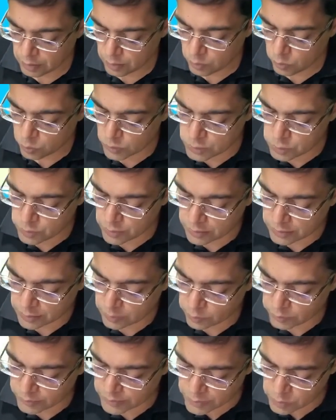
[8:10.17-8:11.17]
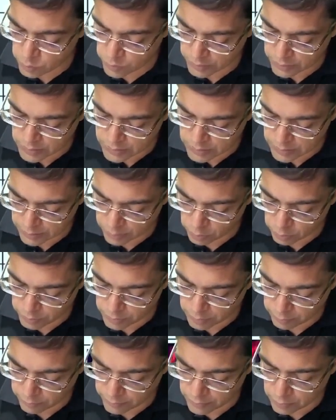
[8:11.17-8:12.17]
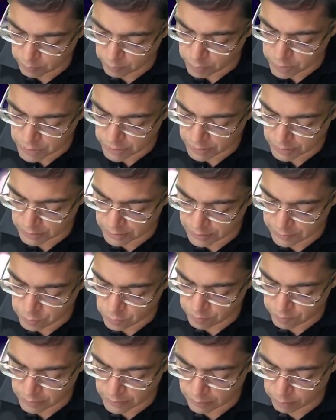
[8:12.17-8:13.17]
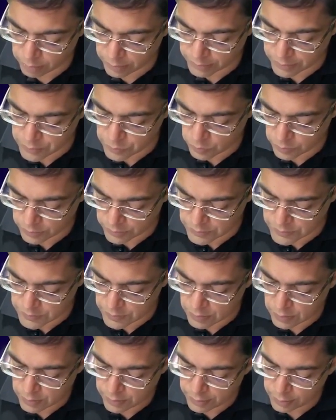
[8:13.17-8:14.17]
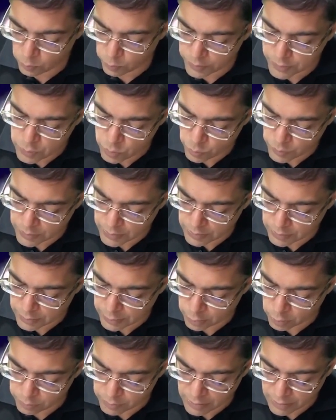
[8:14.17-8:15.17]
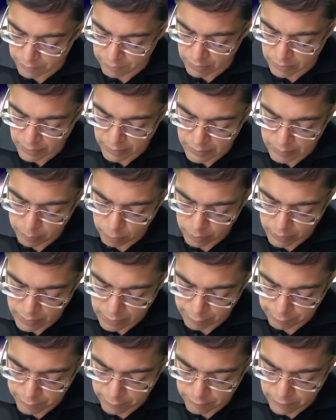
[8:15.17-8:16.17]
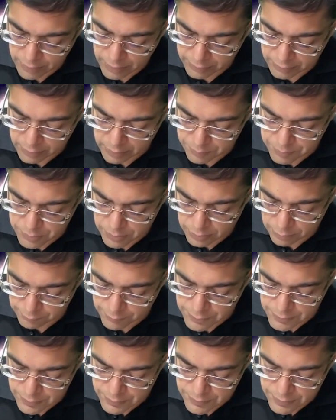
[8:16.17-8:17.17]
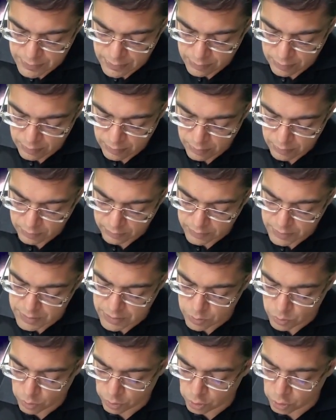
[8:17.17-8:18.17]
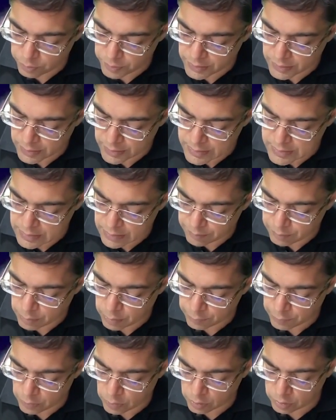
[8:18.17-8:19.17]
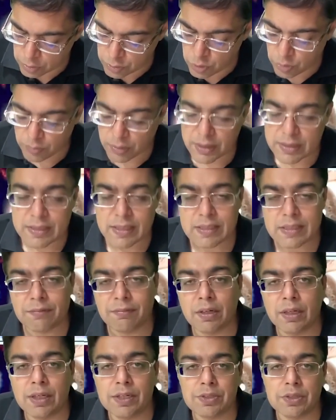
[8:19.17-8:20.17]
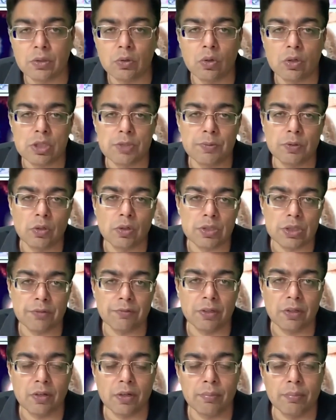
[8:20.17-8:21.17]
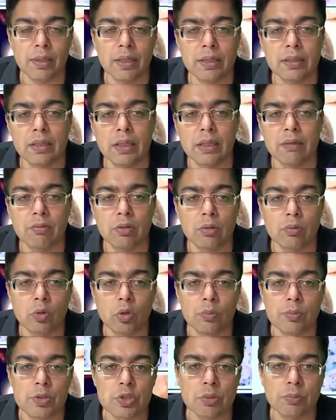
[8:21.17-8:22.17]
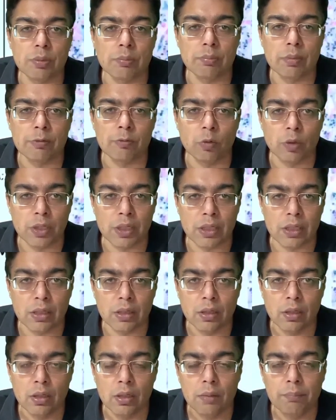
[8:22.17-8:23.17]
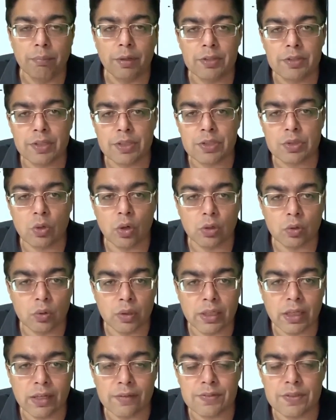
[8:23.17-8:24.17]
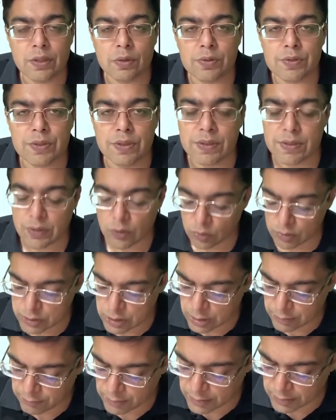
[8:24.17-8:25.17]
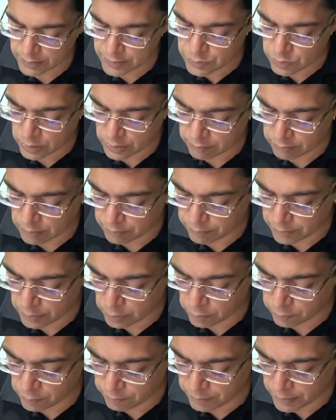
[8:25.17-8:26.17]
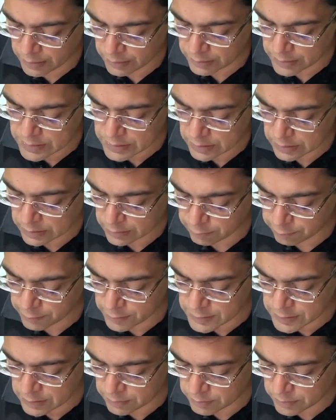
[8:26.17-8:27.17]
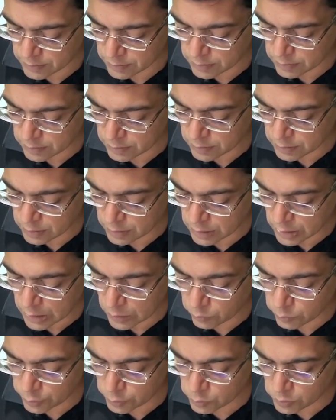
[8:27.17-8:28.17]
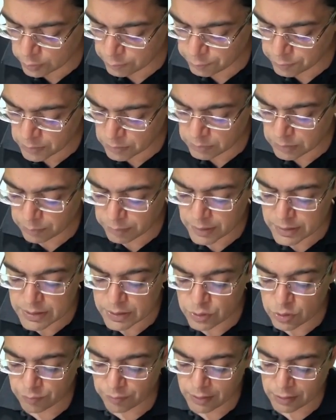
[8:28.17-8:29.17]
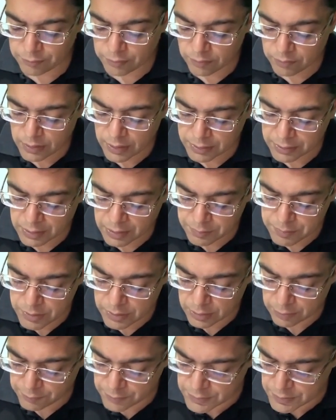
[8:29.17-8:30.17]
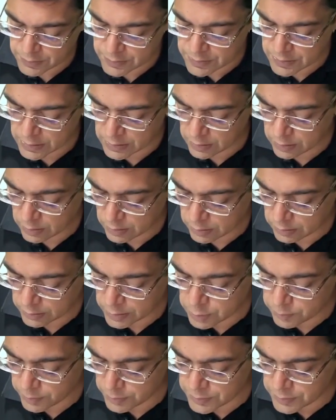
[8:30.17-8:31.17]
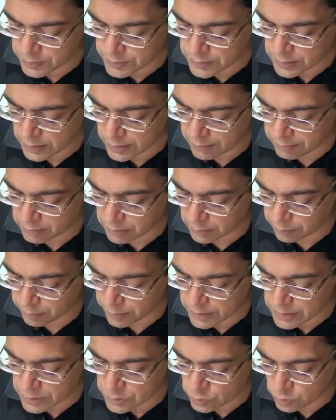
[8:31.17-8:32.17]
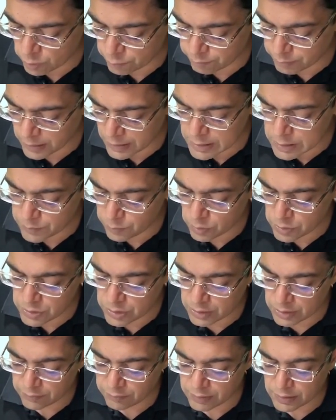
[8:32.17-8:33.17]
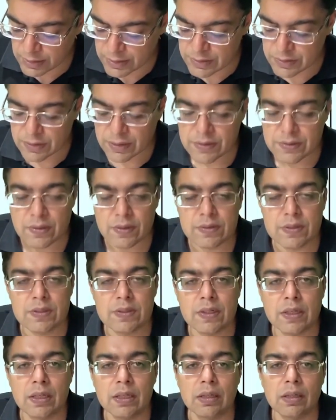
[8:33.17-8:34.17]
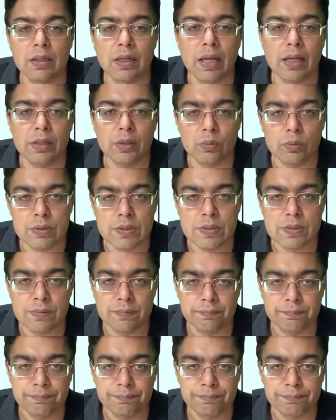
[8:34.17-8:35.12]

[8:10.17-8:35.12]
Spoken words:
Once we are clear with this, we just need to be aware about certain types of metabolic disorders in which we need to be having an idea about alpha-1 antitrypsin deficiency. This is going to be an example of an autosomal recessive condition caused because of a trouble at the level of chromosome number 14. Patients not only have cirrhosis, they also have high risk of development of a pan-acinar emphysema. How would you confirm the presence of alpha-1 antitrypsin deficiency? These patients are having the presence of PAS-positive diastase resistant granules,